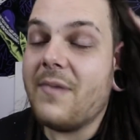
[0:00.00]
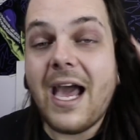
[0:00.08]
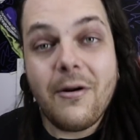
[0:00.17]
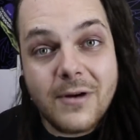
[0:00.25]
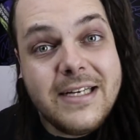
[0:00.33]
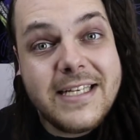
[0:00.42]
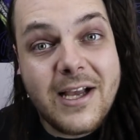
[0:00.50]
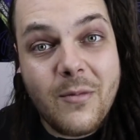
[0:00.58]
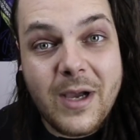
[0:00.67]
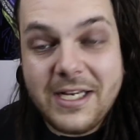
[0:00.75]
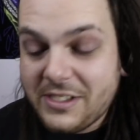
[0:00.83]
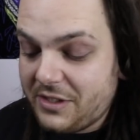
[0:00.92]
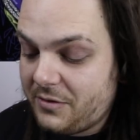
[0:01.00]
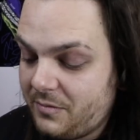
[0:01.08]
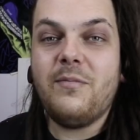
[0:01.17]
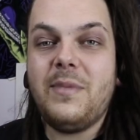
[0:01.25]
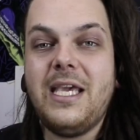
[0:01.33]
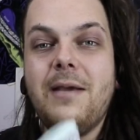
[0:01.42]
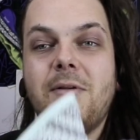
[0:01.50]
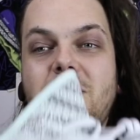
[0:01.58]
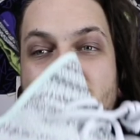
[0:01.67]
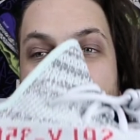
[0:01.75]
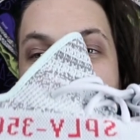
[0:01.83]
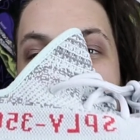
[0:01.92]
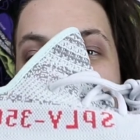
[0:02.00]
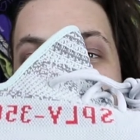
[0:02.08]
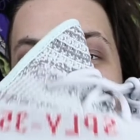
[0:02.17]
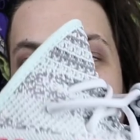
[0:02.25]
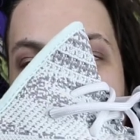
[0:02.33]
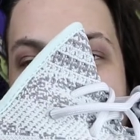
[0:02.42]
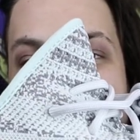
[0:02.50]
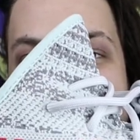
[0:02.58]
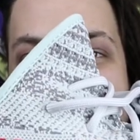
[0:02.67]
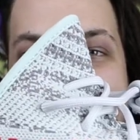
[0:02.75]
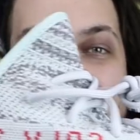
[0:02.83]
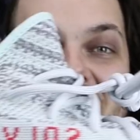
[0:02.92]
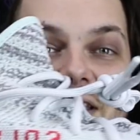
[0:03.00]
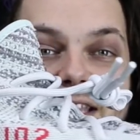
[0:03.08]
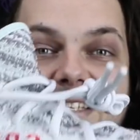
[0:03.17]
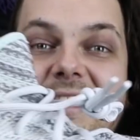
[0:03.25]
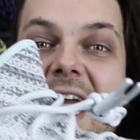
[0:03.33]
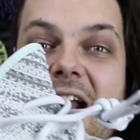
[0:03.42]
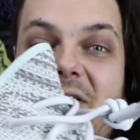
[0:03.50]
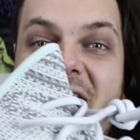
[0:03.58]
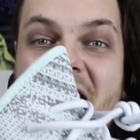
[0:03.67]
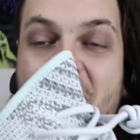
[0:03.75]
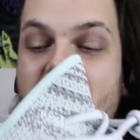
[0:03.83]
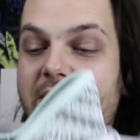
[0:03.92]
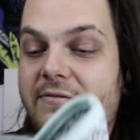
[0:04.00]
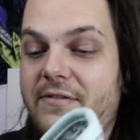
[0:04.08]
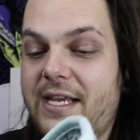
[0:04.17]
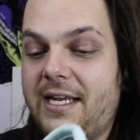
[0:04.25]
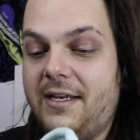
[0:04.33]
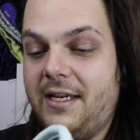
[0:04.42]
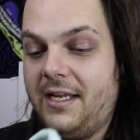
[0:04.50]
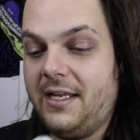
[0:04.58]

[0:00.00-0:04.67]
At retail, mind you. Be able to avoid having this diarrhea on your feet.